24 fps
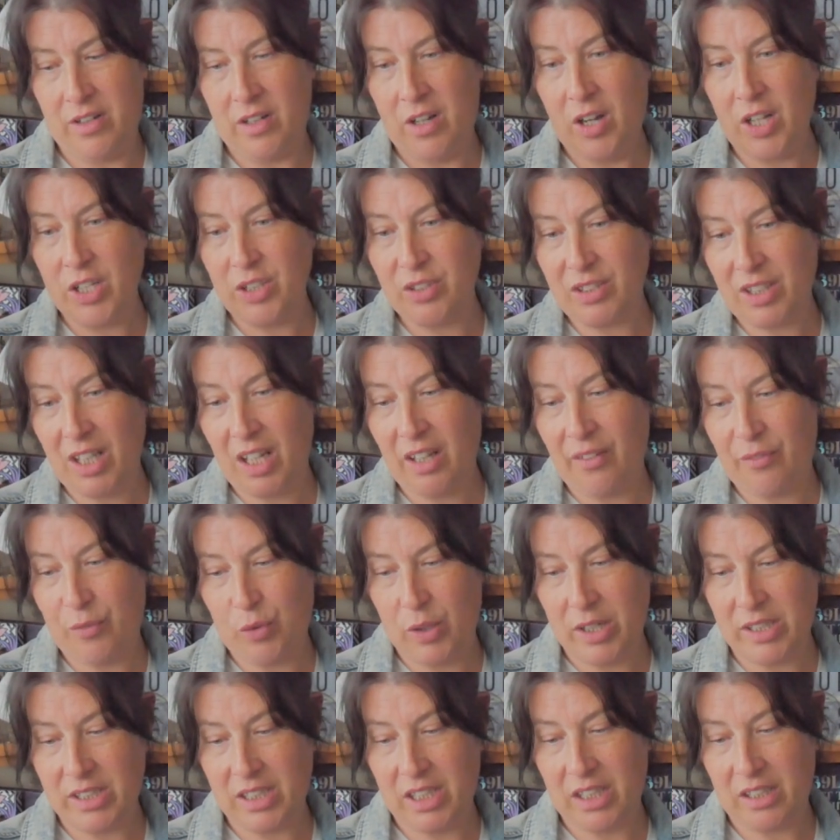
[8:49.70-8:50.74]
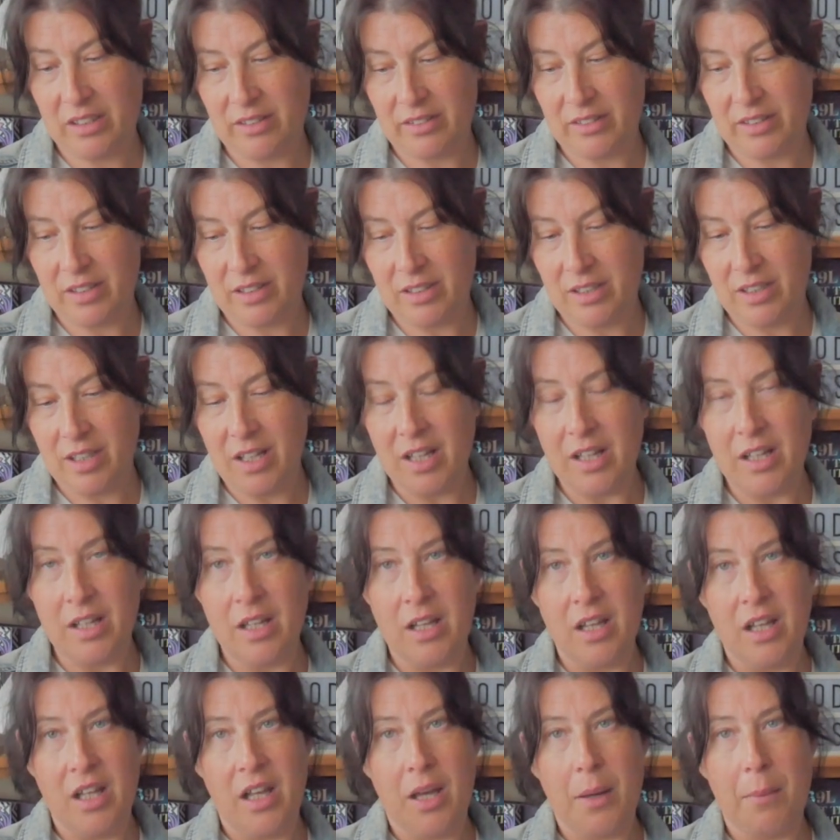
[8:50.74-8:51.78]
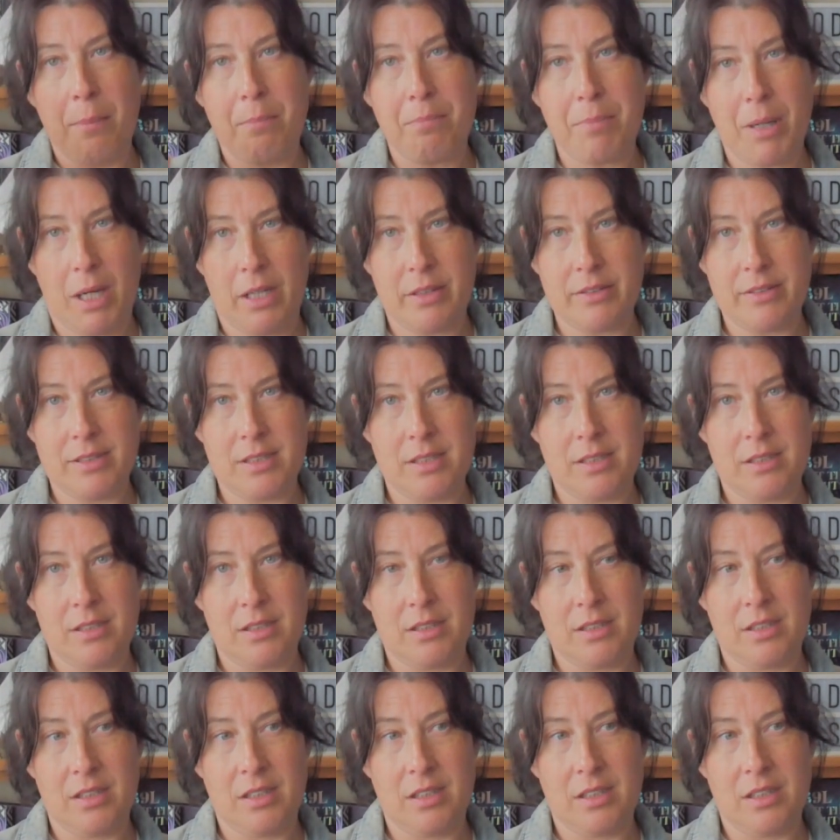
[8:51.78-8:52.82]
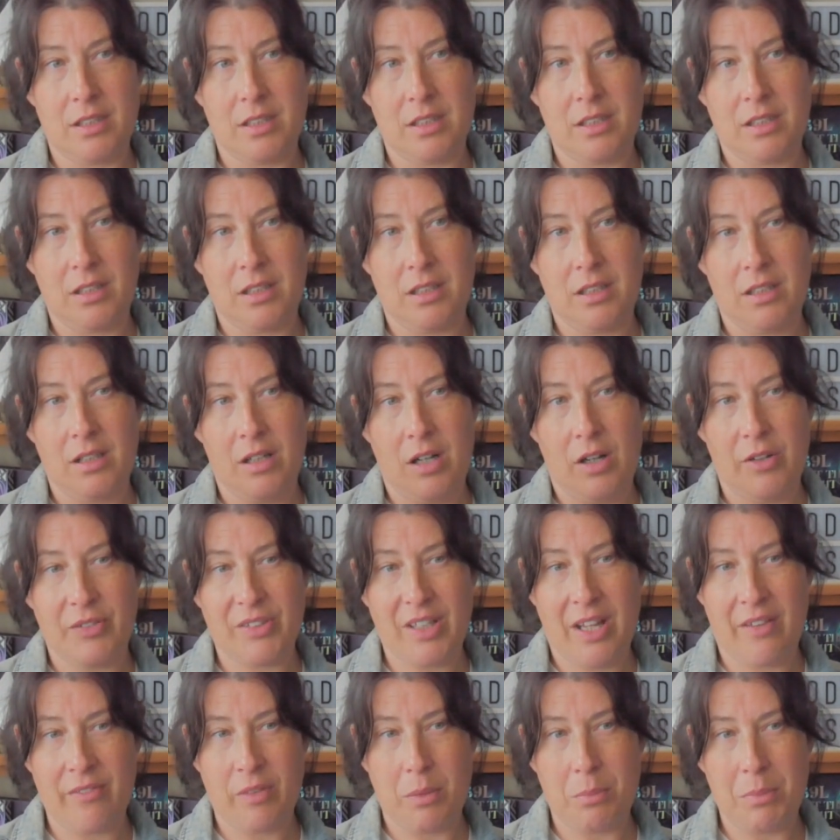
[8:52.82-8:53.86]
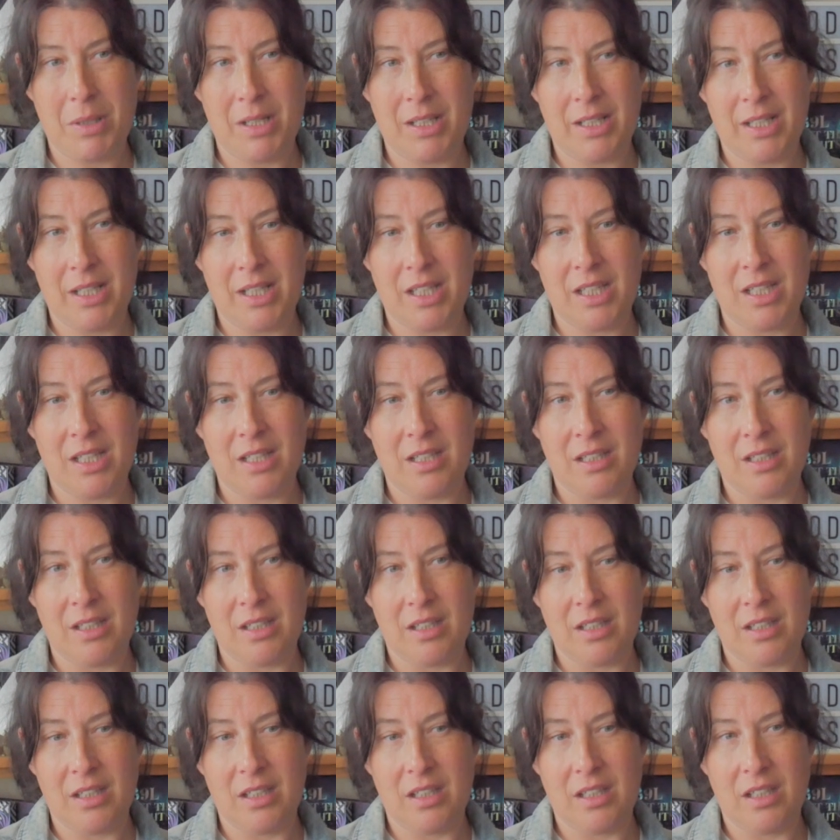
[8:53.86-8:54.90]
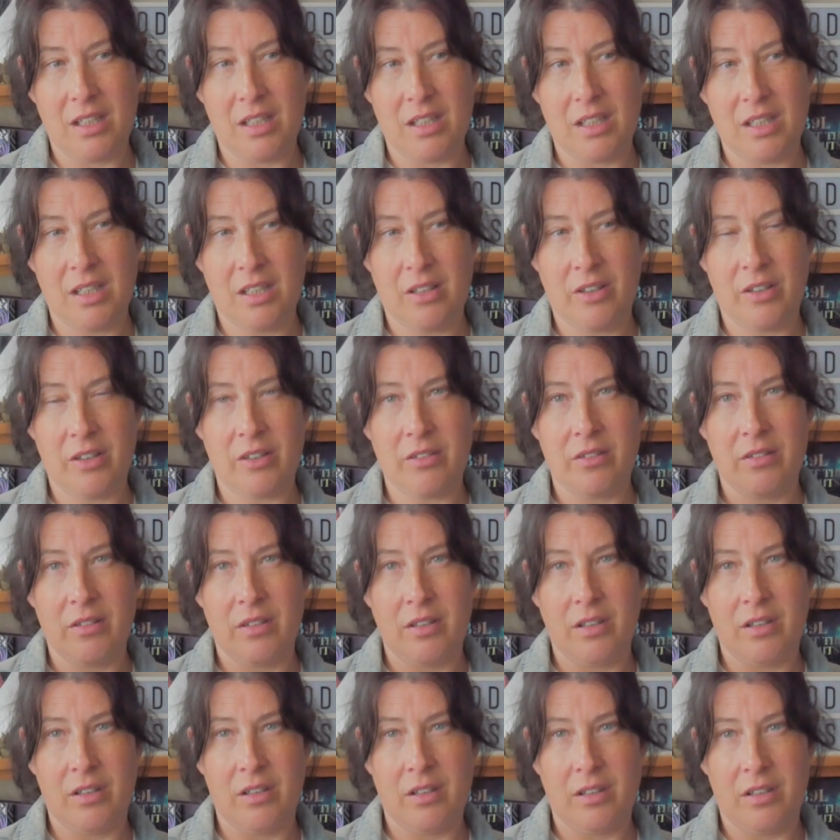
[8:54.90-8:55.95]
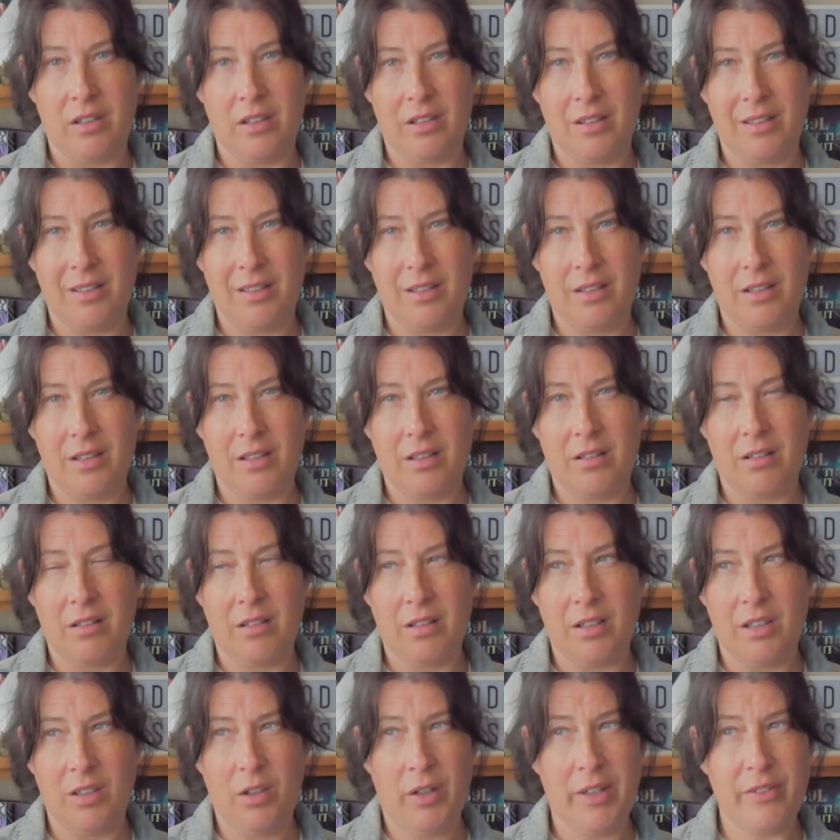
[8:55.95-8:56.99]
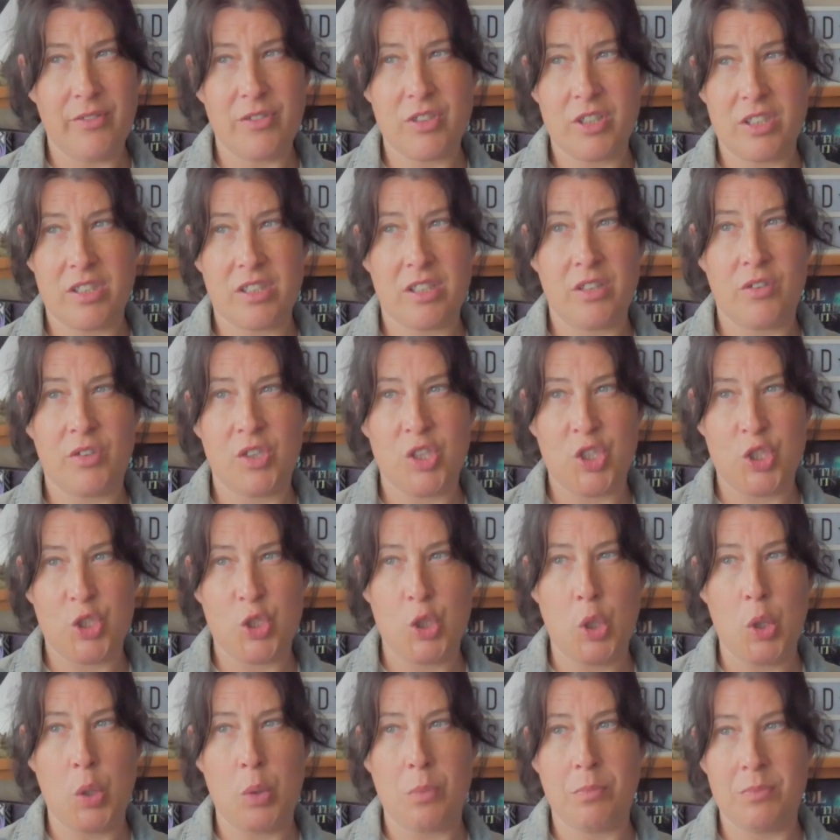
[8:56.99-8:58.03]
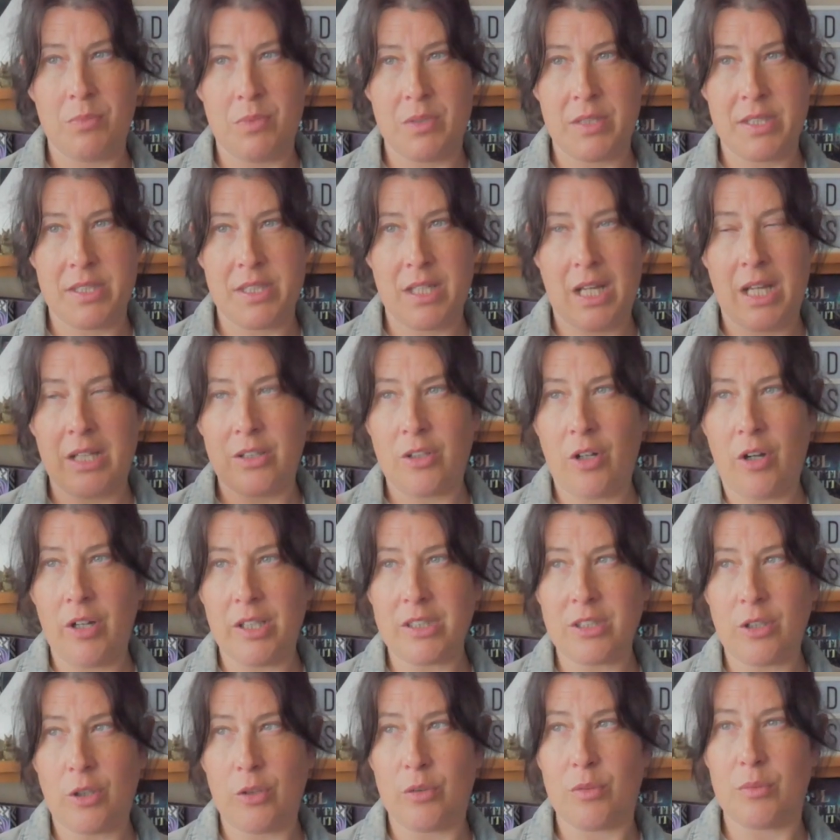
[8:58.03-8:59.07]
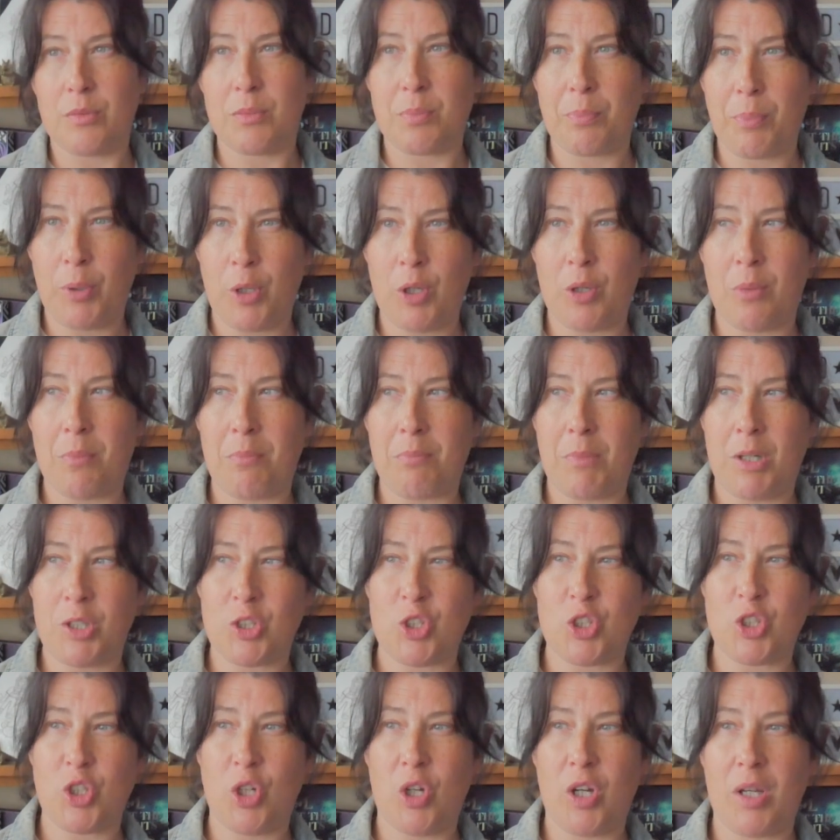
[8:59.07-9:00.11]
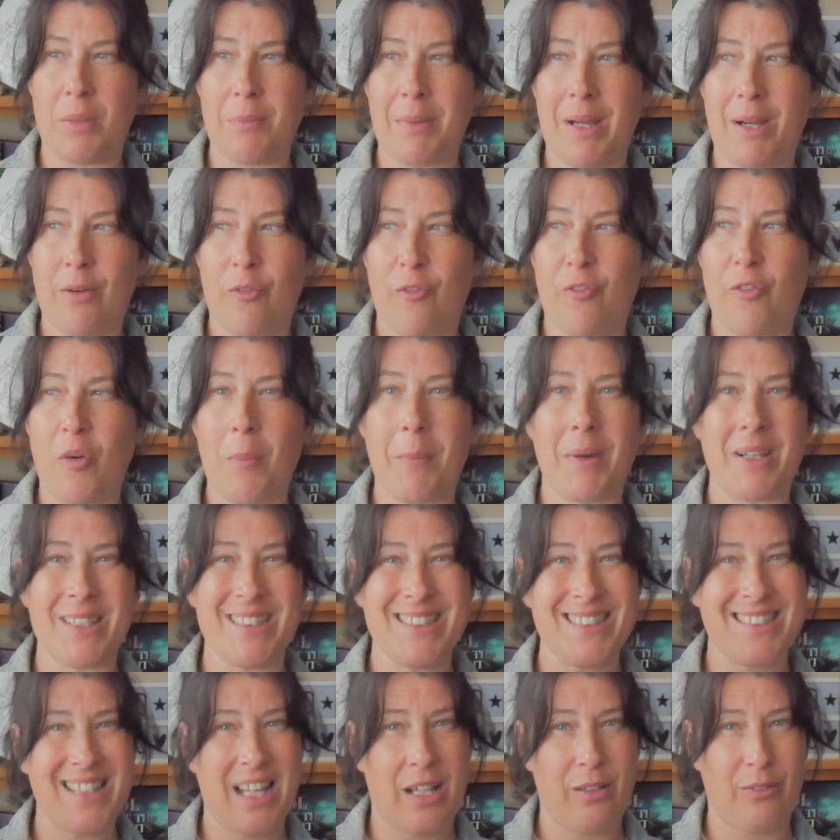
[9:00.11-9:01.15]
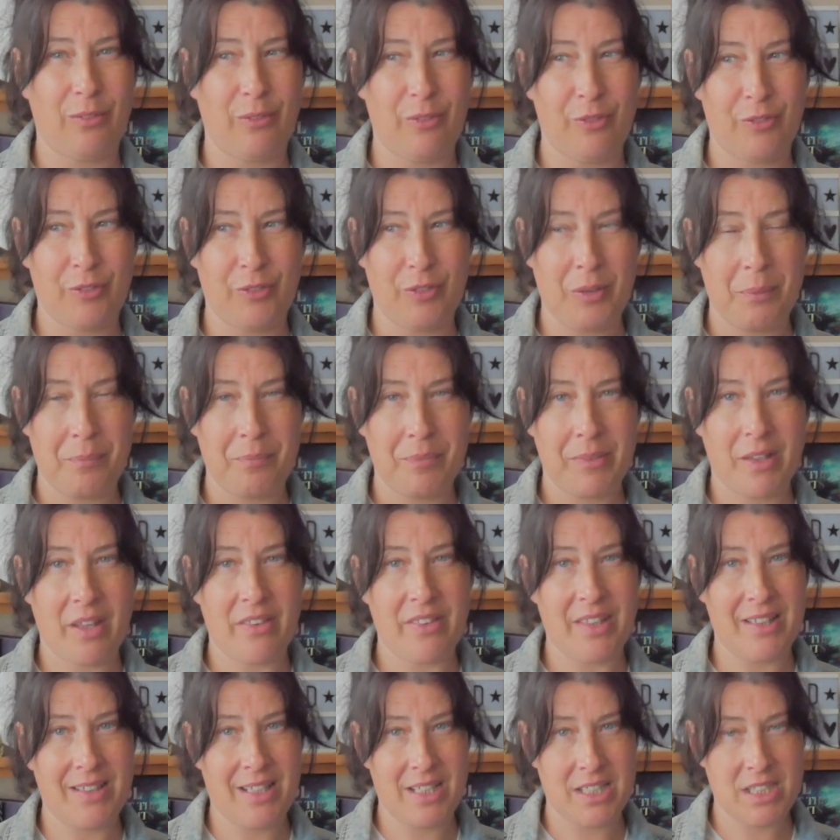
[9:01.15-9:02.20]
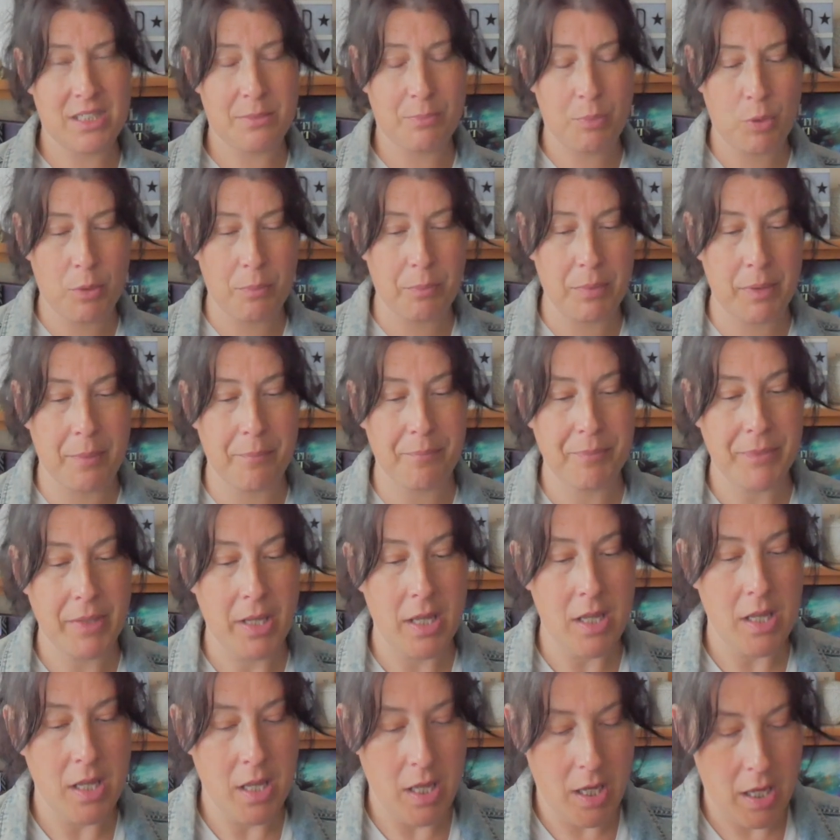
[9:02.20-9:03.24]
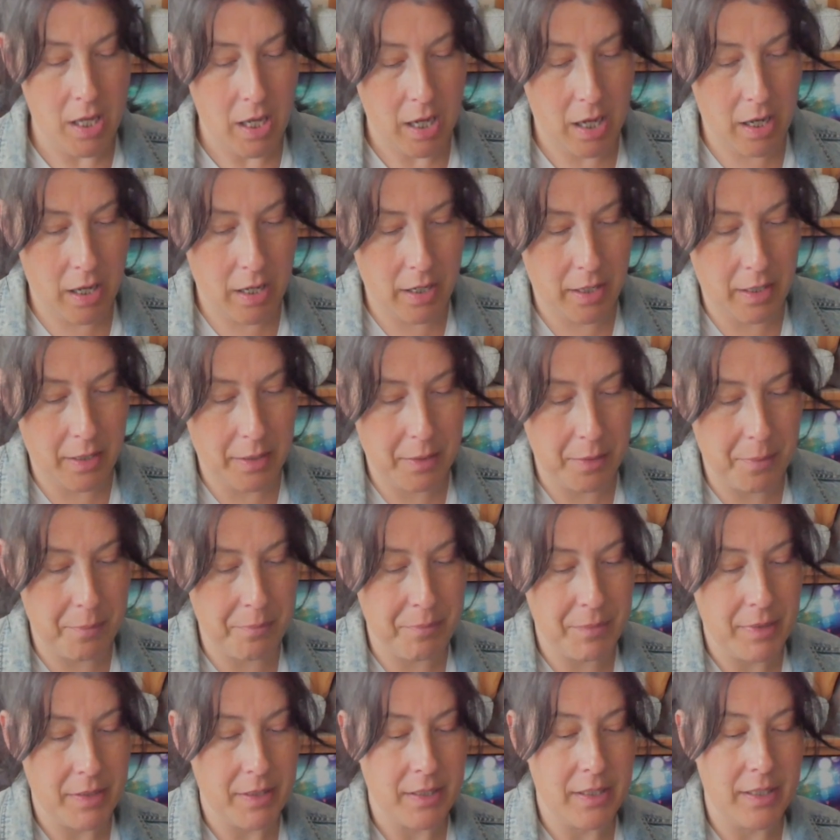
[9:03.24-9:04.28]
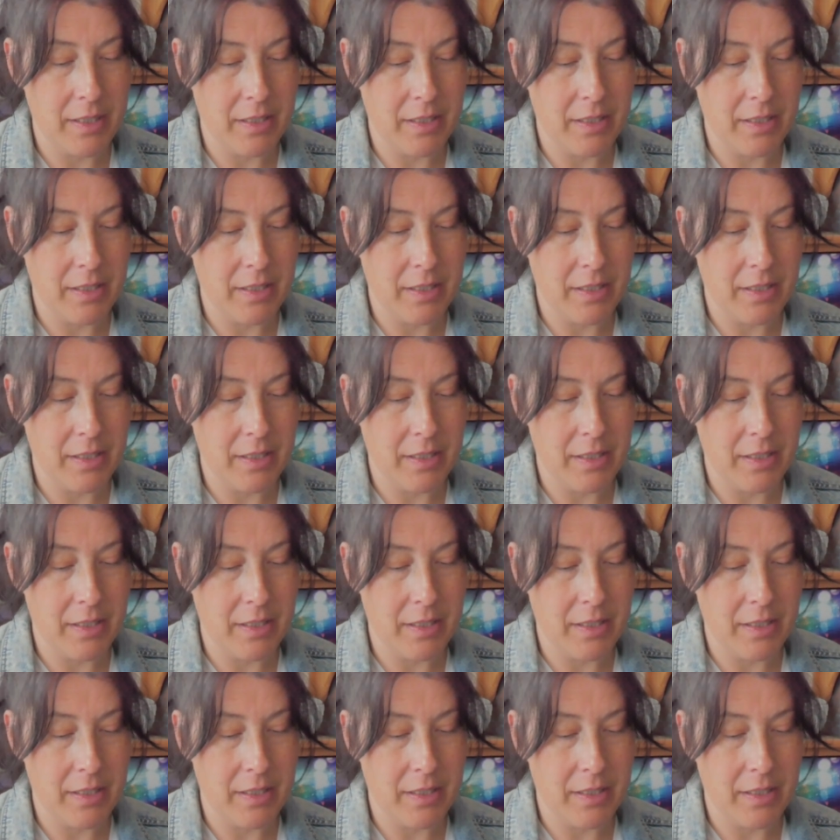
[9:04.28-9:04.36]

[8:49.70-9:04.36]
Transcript: used to love reading, but after having Millie, you know, life just consumes, and I don't put much time out for myself, and that's the problem. And